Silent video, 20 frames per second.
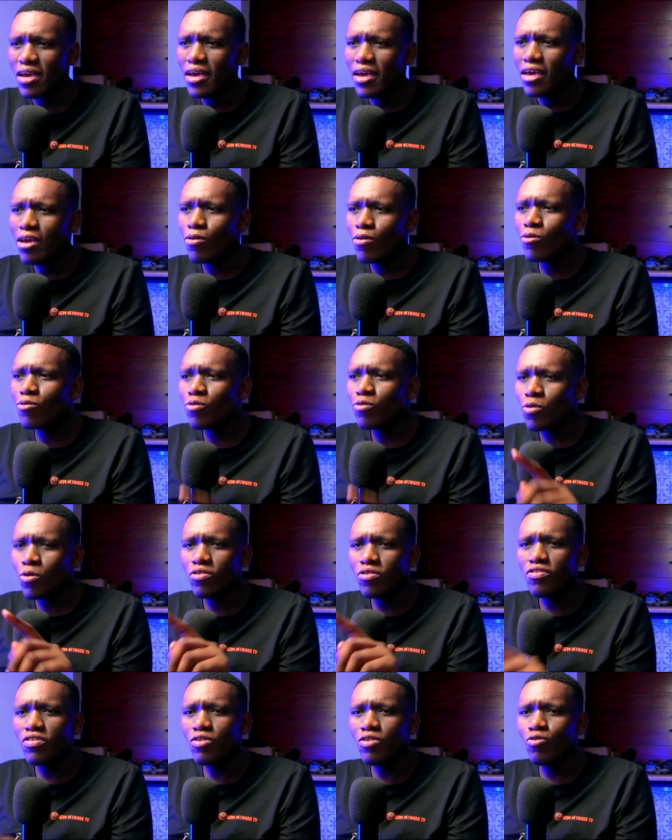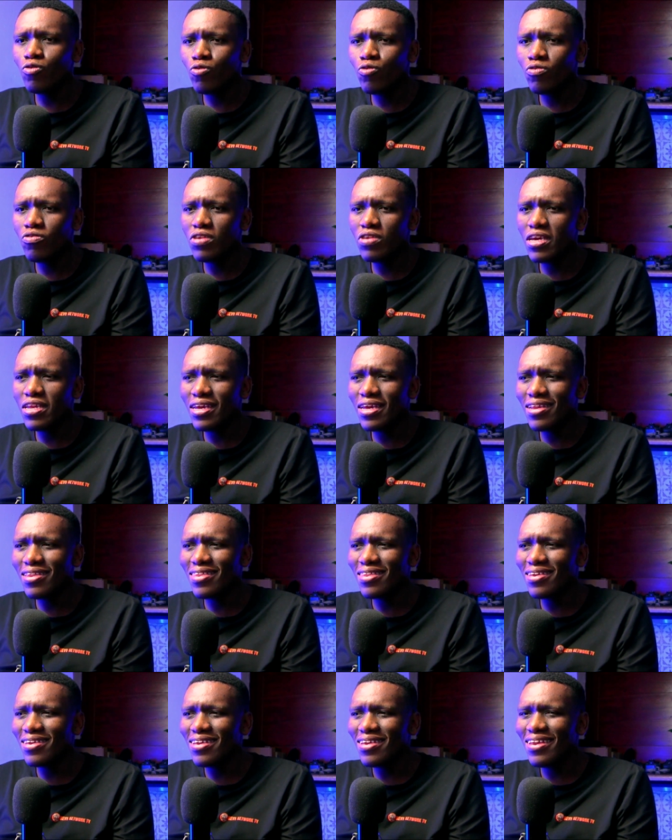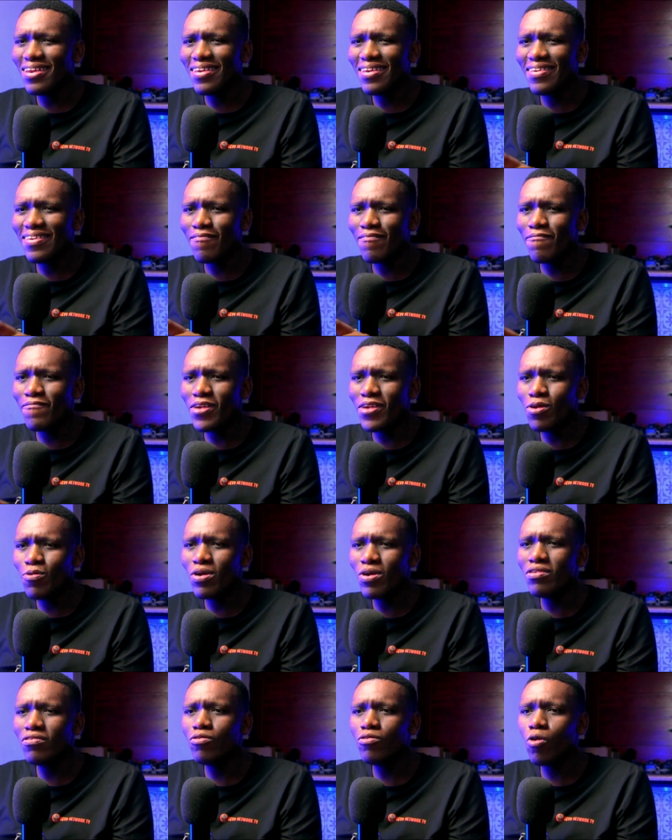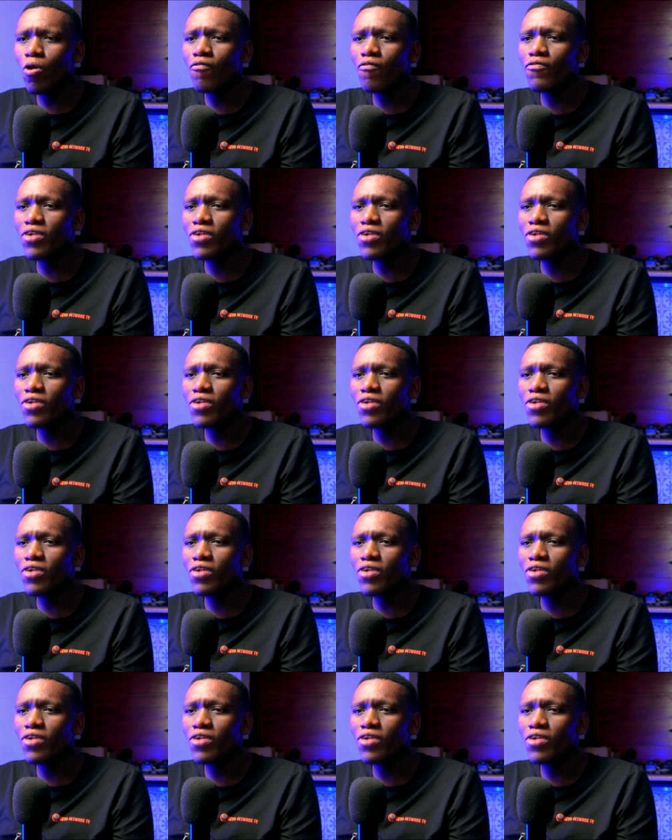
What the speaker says: It also continues to say that the frequency of